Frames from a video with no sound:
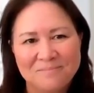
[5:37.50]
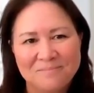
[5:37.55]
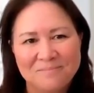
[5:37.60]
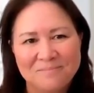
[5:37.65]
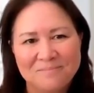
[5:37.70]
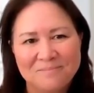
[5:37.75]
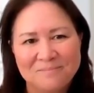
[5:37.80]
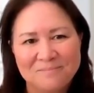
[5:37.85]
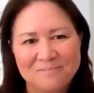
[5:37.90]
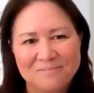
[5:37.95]

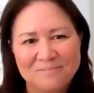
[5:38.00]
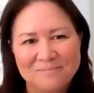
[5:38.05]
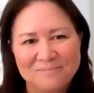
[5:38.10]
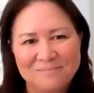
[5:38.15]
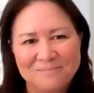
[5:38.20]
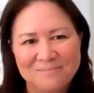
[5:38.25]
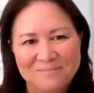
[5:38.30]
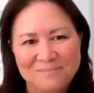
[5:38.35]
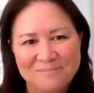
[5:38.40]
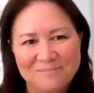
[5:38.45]

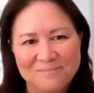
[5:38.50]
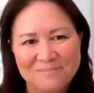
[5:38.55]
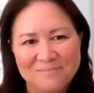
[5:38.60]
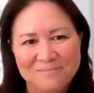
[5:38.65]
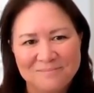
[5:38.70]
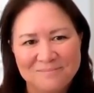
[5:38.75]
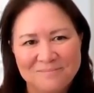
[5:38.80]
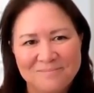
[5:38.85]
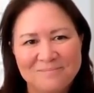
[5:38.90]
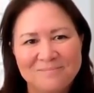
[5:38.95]

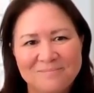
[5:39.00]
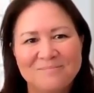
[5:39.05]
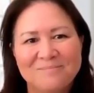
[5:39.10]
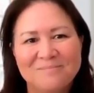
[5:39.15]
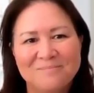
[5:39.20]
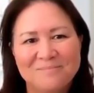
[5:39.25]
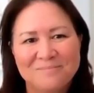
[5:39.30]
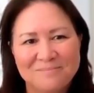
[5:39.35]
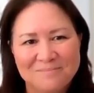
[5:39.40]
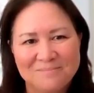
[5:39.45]

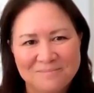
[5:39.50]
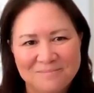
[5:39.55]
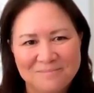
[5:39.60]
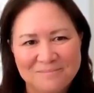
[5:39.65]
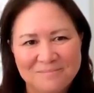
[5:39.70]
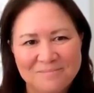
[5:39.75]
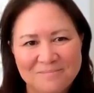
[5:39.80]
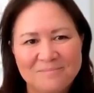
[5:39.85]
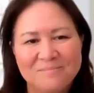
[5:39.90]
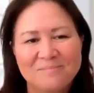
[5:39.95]

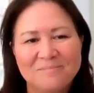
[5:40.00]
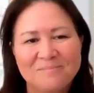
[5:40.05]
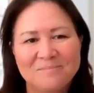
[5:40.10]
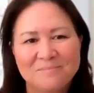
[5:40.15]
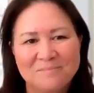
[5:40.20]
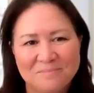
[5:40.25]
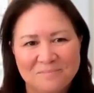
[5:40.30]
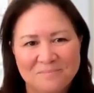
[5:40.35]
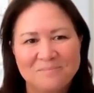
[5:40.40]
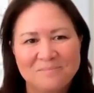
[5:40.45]

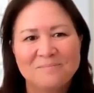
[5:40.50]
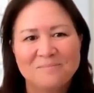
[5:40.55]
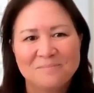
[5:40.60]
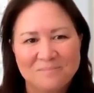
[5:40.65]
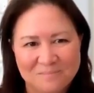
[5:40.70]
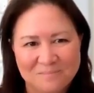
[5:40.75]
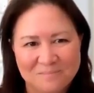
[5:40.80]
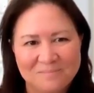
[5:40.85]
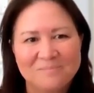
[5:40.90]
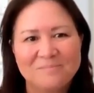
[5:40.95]

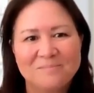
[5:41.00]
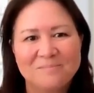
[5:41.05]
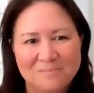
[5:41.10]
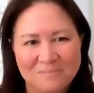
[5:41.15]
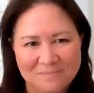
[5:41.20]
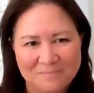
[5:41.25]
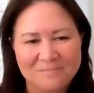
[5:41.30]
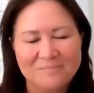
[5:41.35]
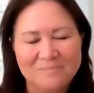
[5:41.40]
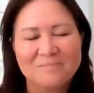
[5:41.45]
The person shown says nothing.